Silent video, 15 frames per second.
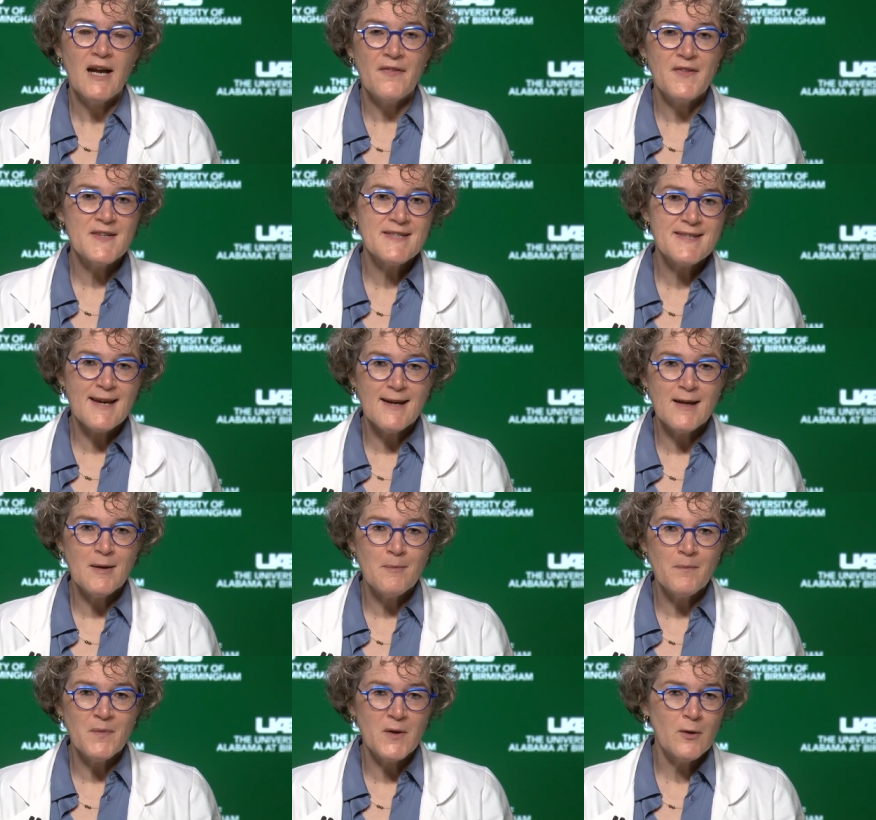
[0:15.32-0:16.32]
at this
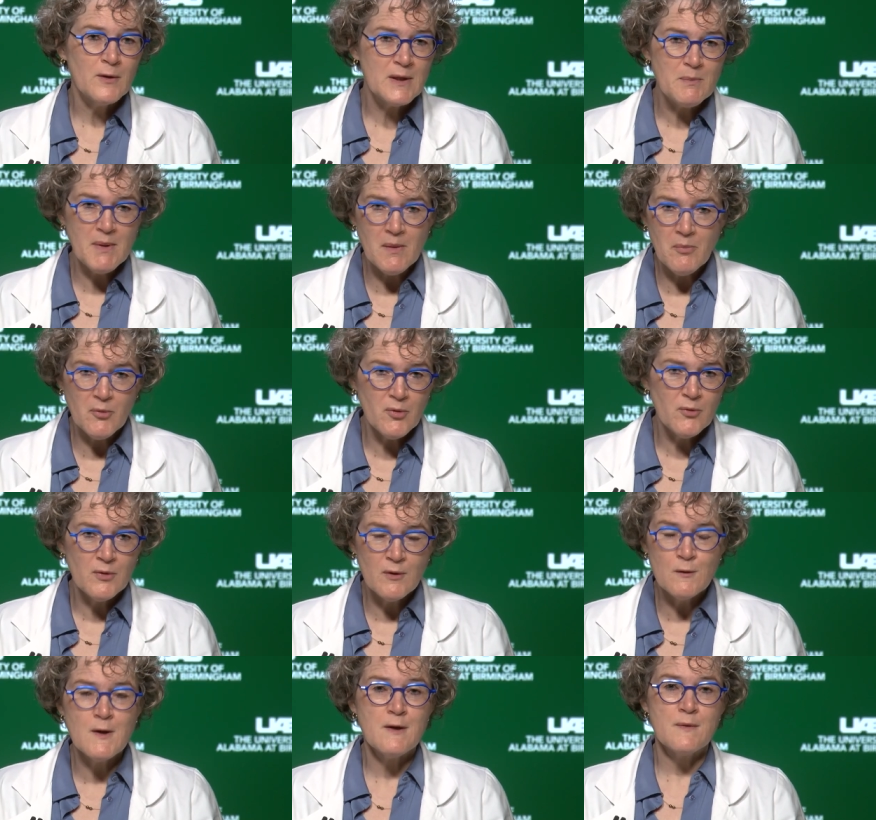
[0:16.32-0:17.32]
time, the only people who
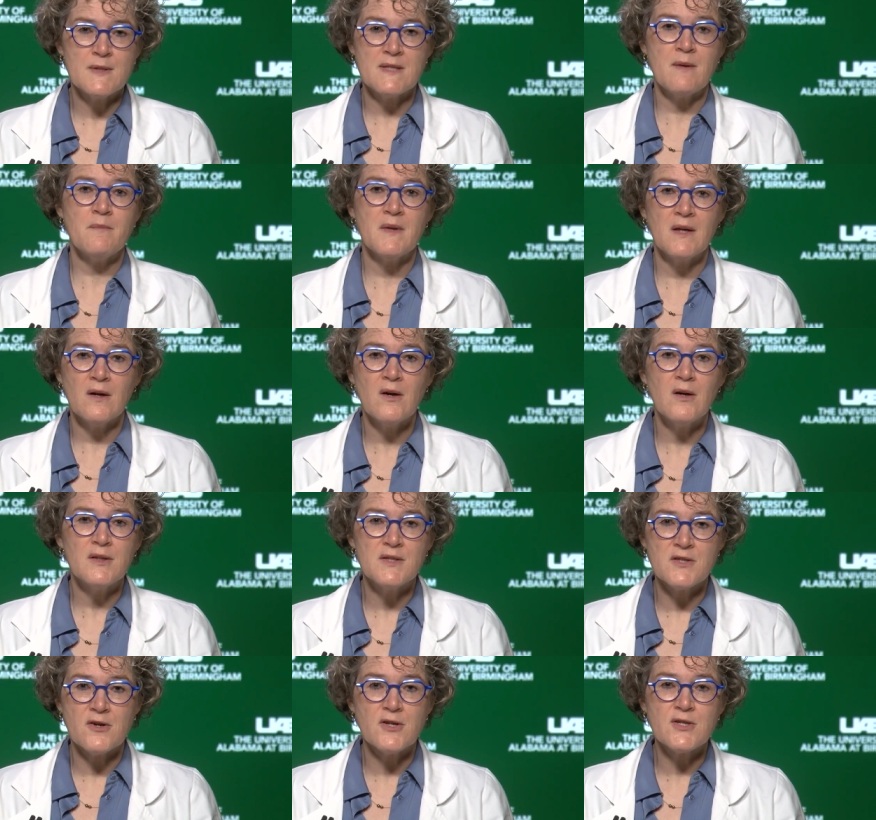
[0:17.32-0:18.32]
knew there was something
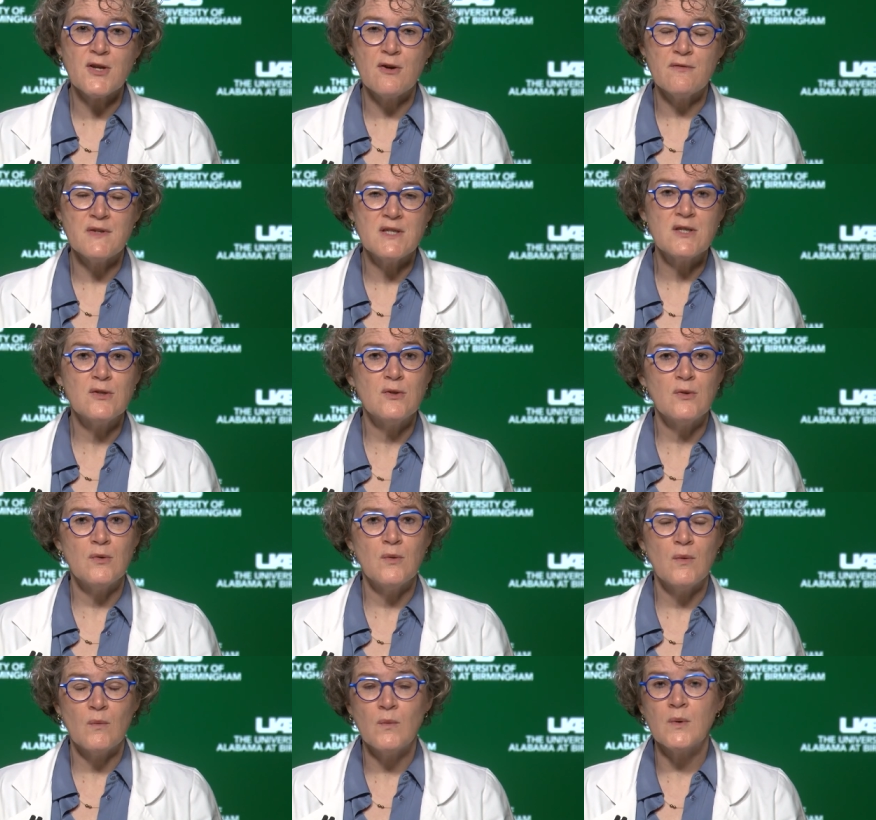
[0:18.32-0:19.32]
called SARS CoV
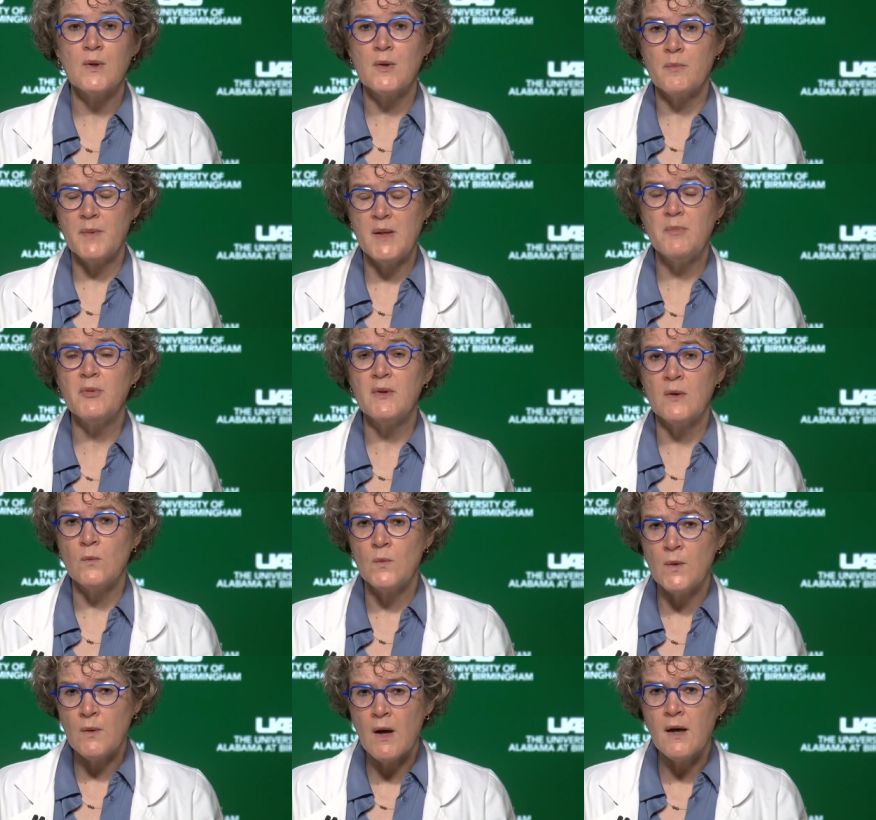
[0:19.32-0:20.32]
2 were people in
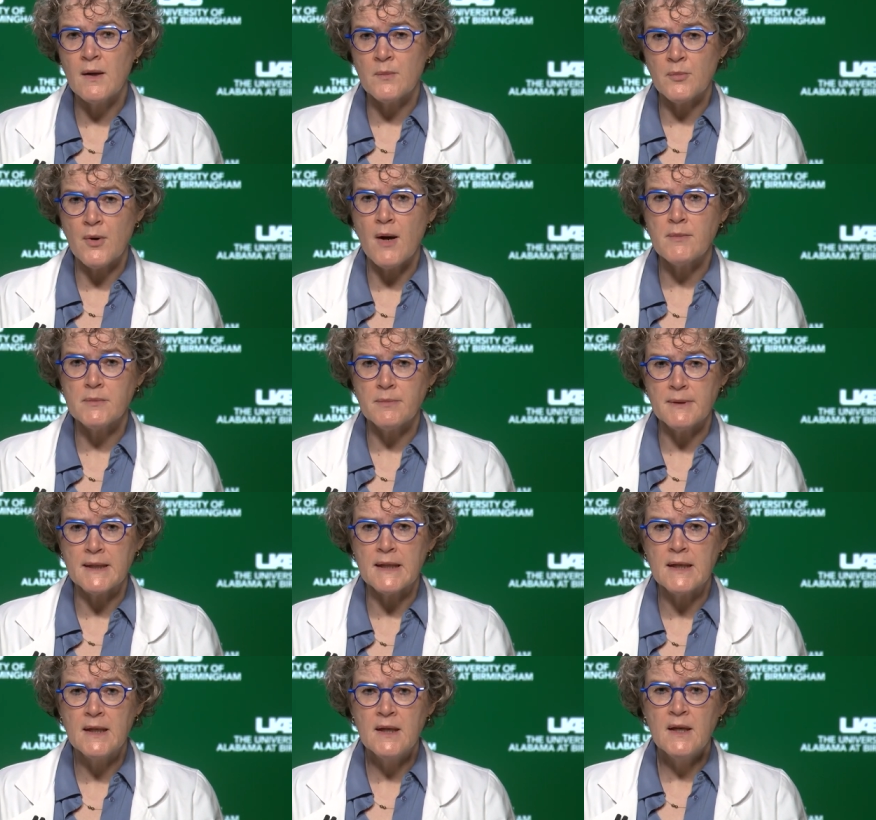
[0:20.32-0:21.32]
Wuhan,
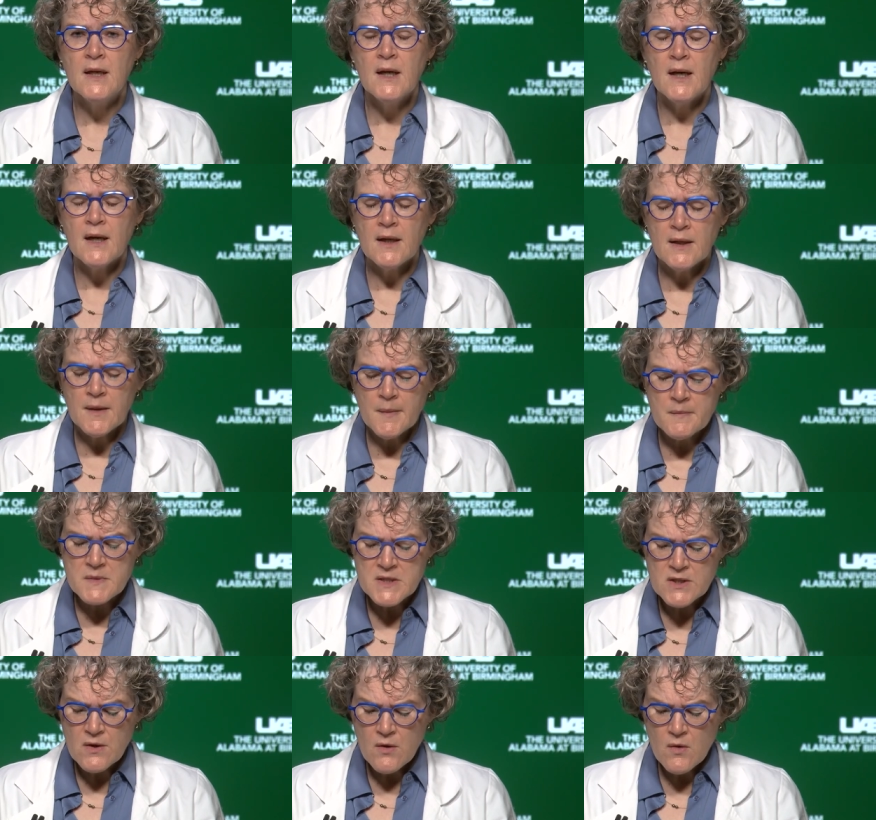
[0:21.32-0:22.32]
probably. Um,
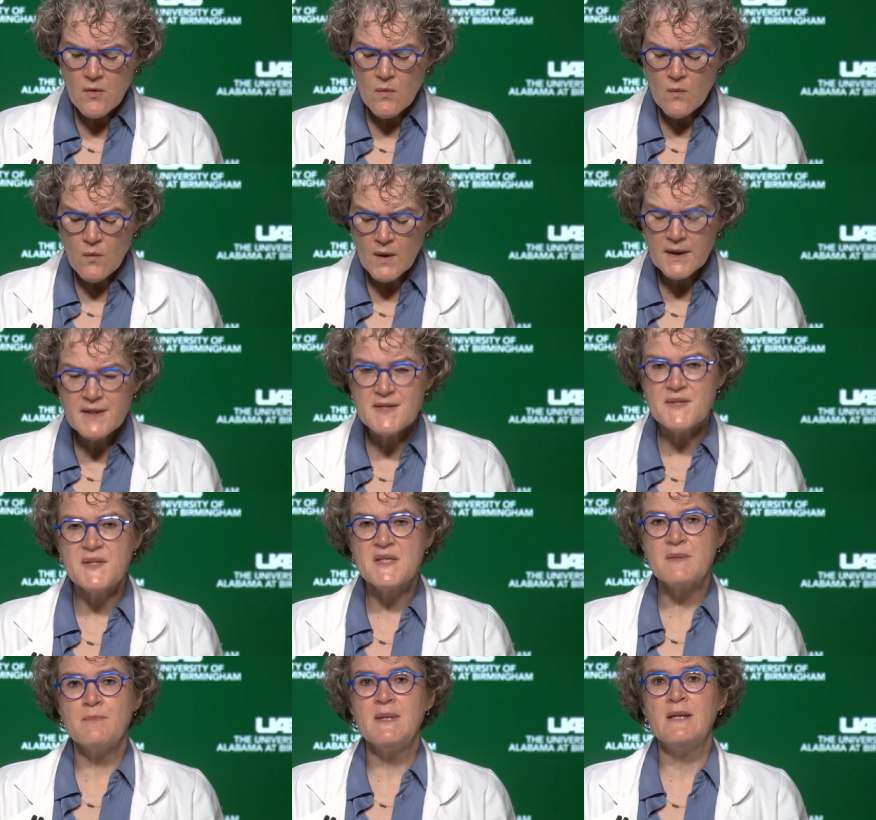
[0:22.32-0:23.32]
so, what does
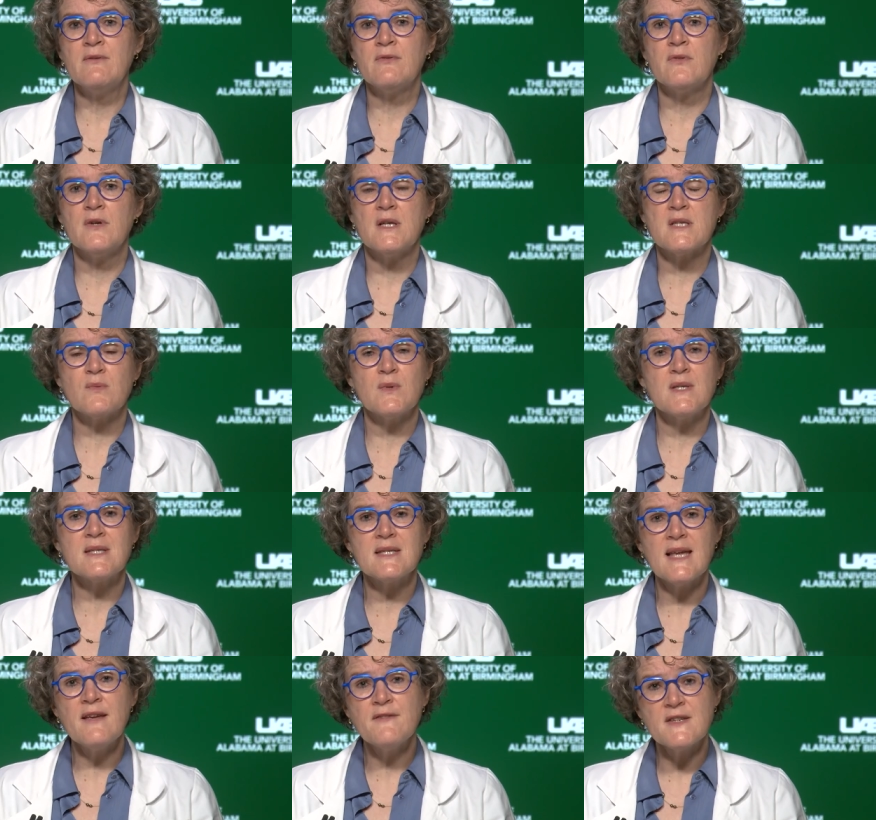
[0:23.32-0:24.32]
this mean for us? Well, the
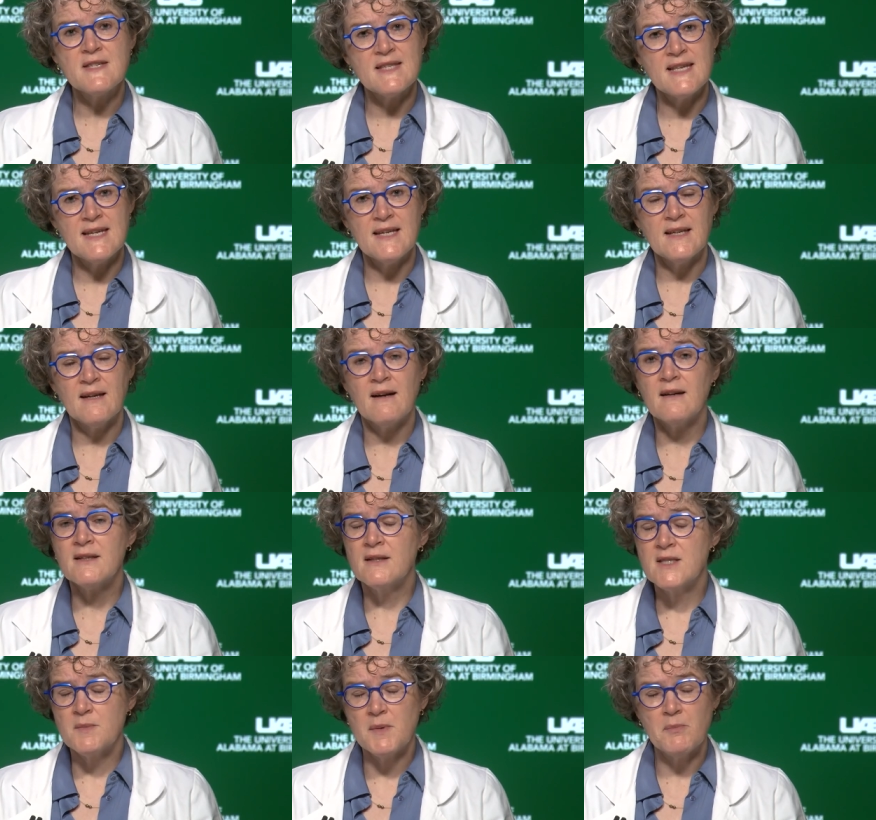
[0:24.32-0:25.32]
safest thing,
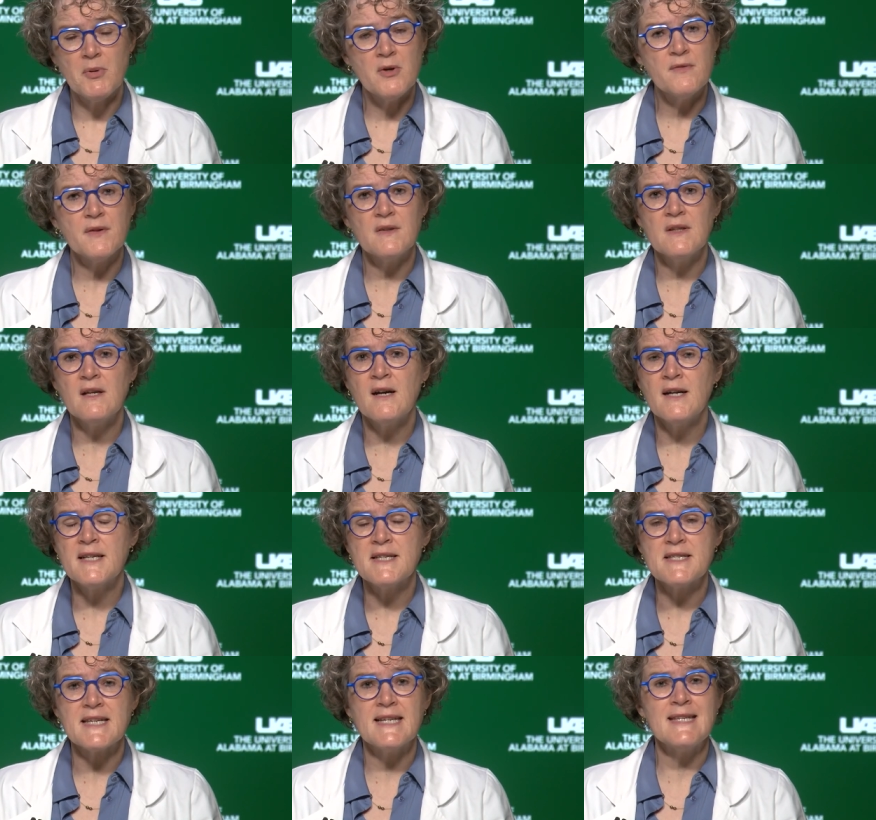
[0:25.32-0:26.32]
to be perfectly
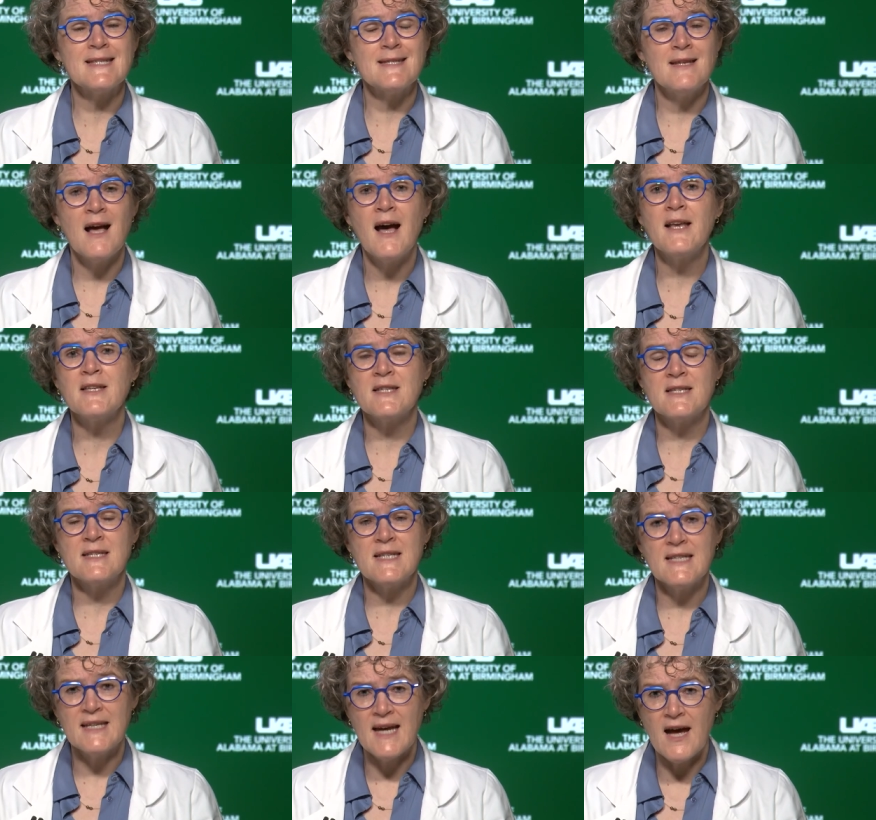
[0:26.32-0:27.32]
honest, is not
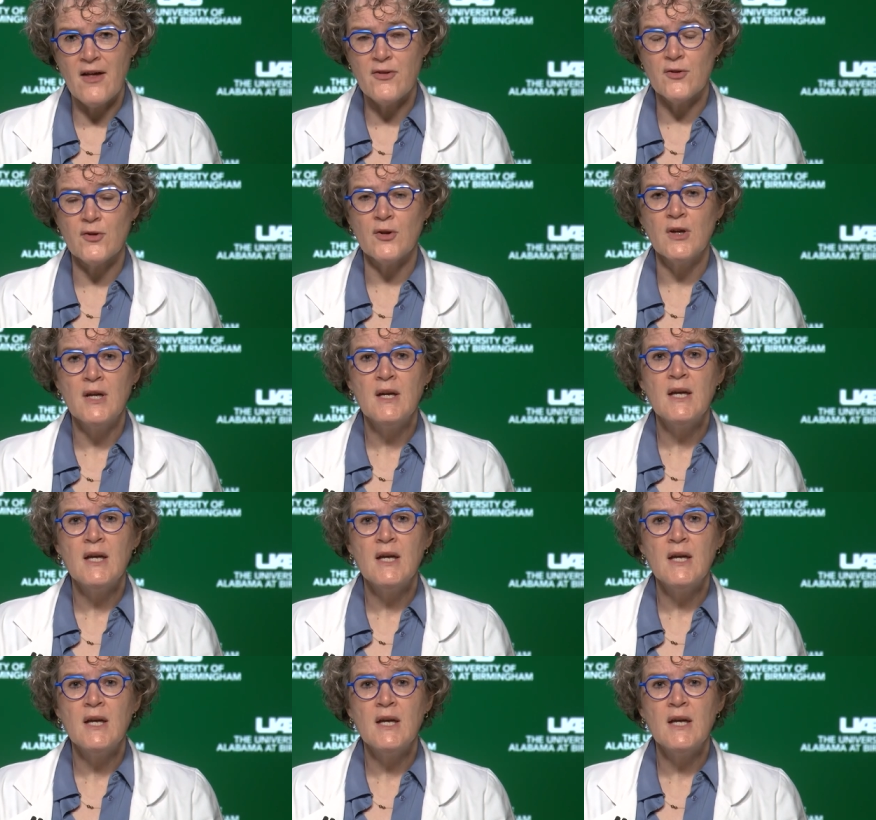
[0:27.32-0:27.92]
to gather